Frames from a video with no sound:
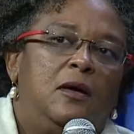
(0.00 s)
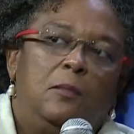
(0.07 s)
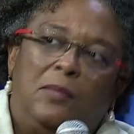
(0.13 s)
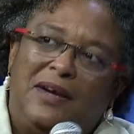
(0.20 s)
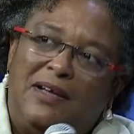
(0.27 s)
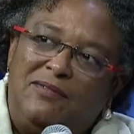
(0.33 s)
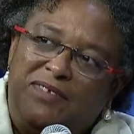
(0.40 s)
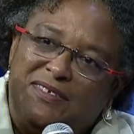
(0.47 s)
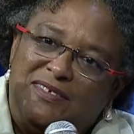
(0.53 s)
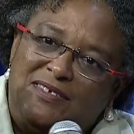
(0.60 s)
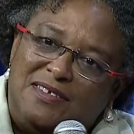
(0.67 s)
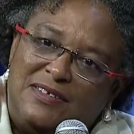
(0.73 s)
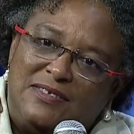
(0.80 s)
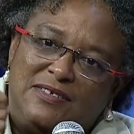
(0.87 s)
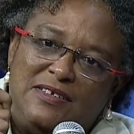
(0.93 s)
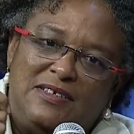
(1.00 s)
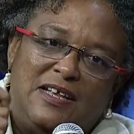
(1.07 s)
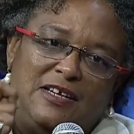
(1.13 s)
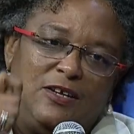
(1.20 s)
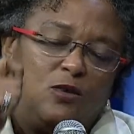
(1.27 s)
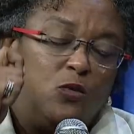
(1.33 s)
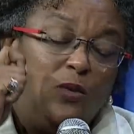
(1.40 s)
but I've insisted
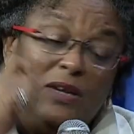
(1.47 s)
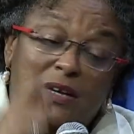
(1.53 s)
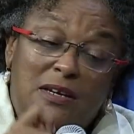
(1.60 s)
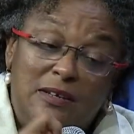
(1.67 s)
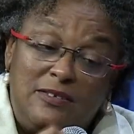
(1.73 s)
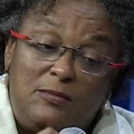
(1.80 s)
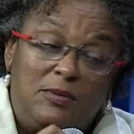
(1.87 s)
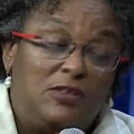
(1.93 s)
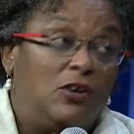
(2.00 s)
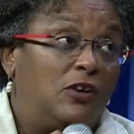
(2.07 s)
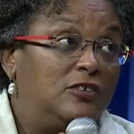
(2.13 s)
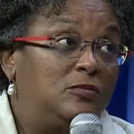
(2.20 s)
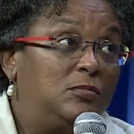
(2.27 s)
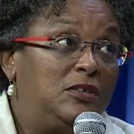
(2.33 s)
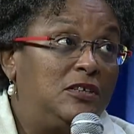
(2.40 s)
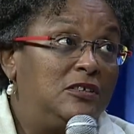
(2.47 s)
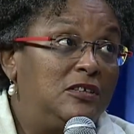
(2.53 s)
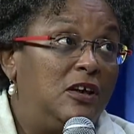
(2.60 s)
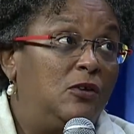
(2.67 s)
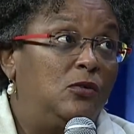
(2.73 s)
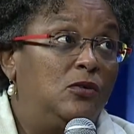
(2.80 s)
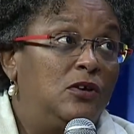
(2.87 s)
that the Queen Elizabeth Hospital
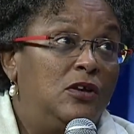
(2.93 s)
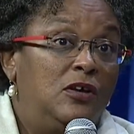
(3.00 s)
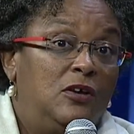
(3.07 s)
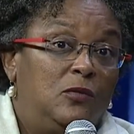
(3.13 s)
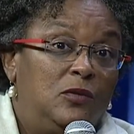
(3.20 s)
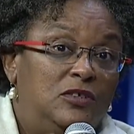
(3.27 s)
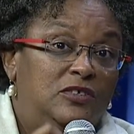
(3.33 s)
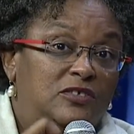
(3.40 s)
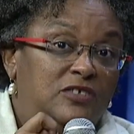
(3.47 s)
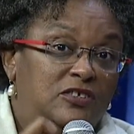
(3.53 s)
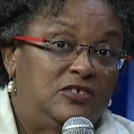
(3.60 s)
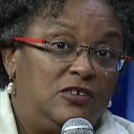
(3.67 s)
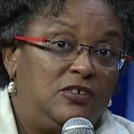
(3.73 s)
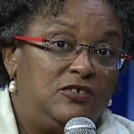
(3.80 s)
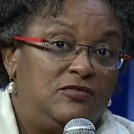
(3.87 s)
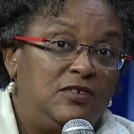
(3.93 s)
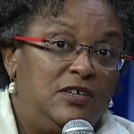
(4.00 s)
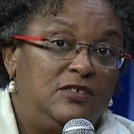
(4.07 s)
now, which is a tertiary